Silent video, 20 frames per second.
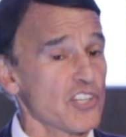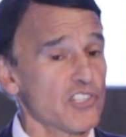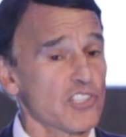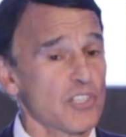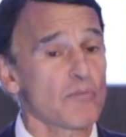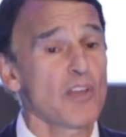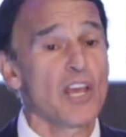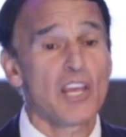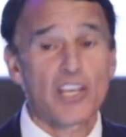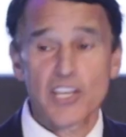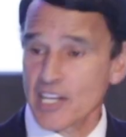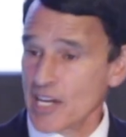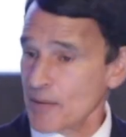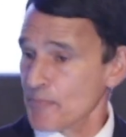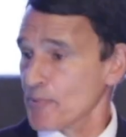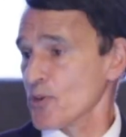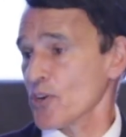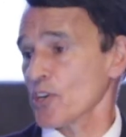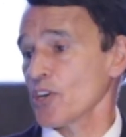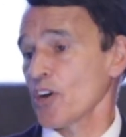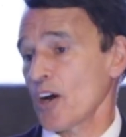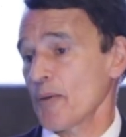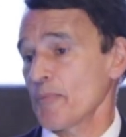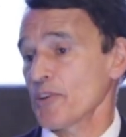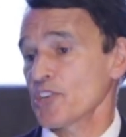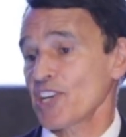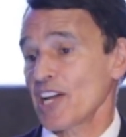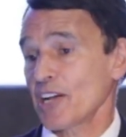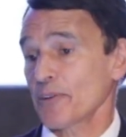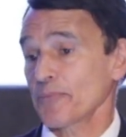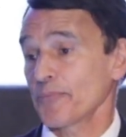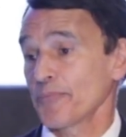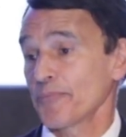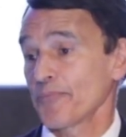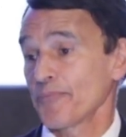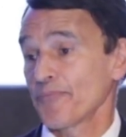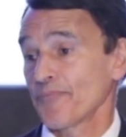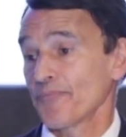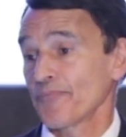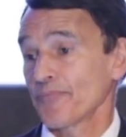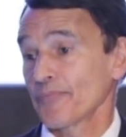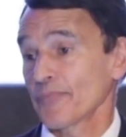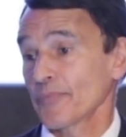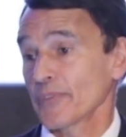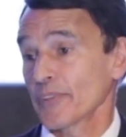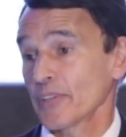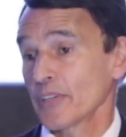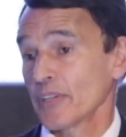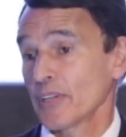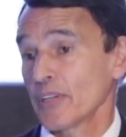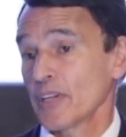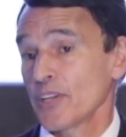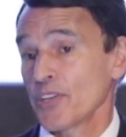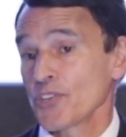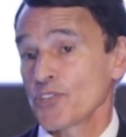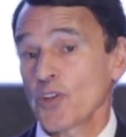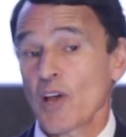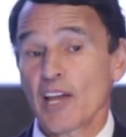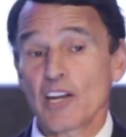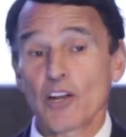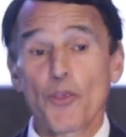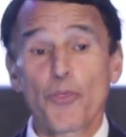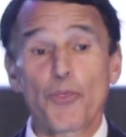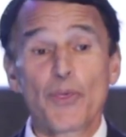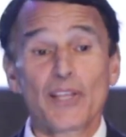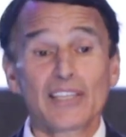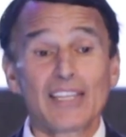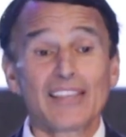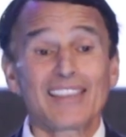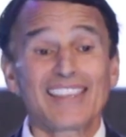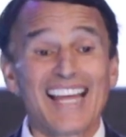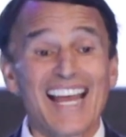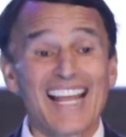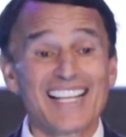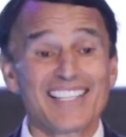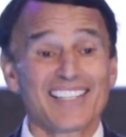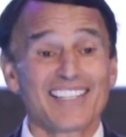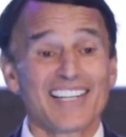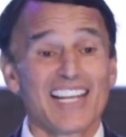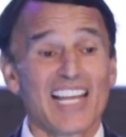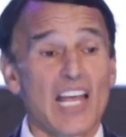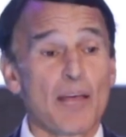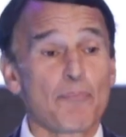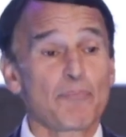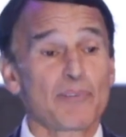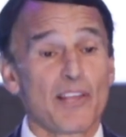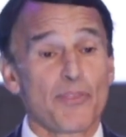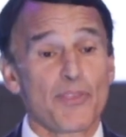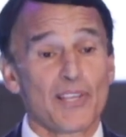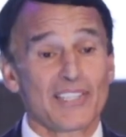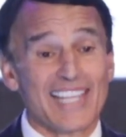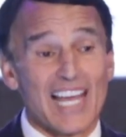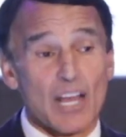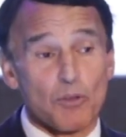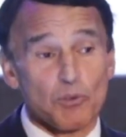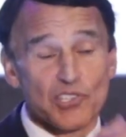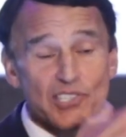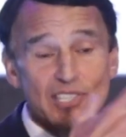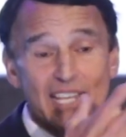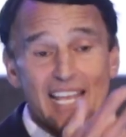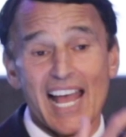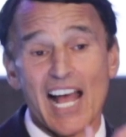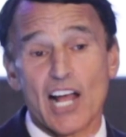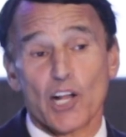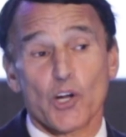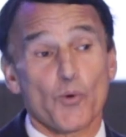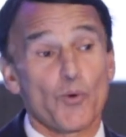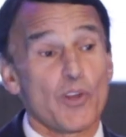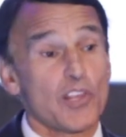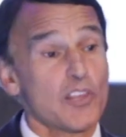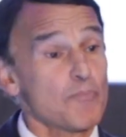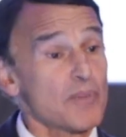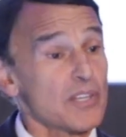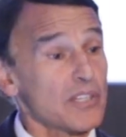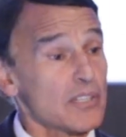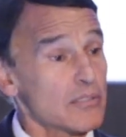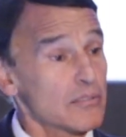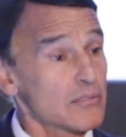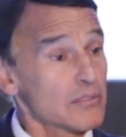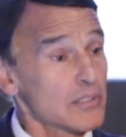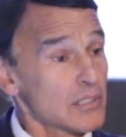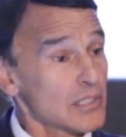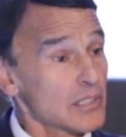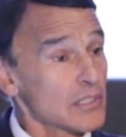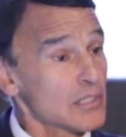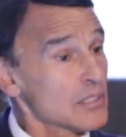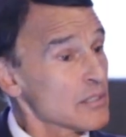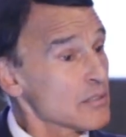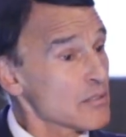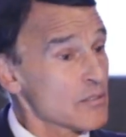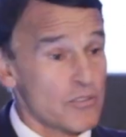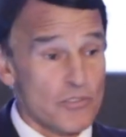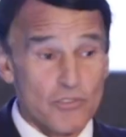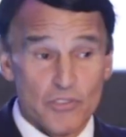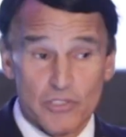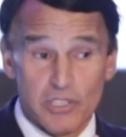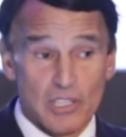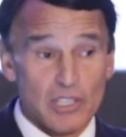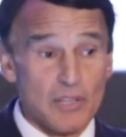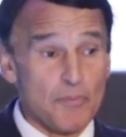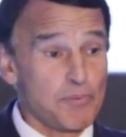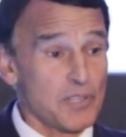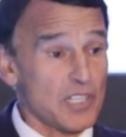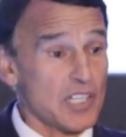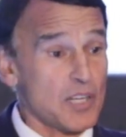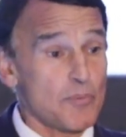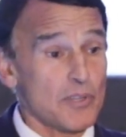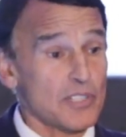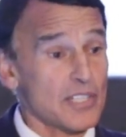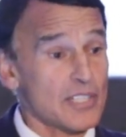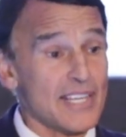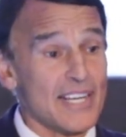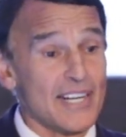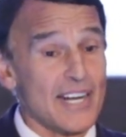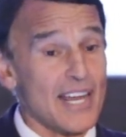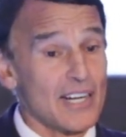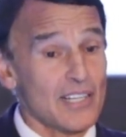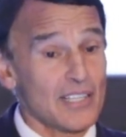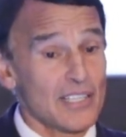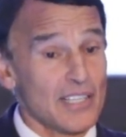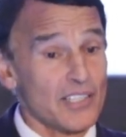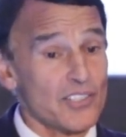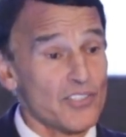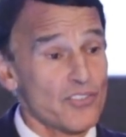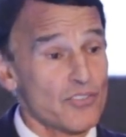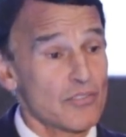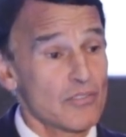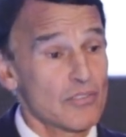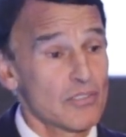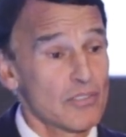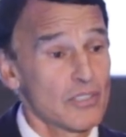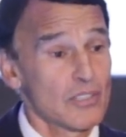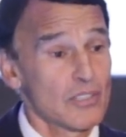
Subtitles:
system, you get pure garbage out. So I don't think that that's going to happen. I think that will stay algorithmic, still applicable to data analytics,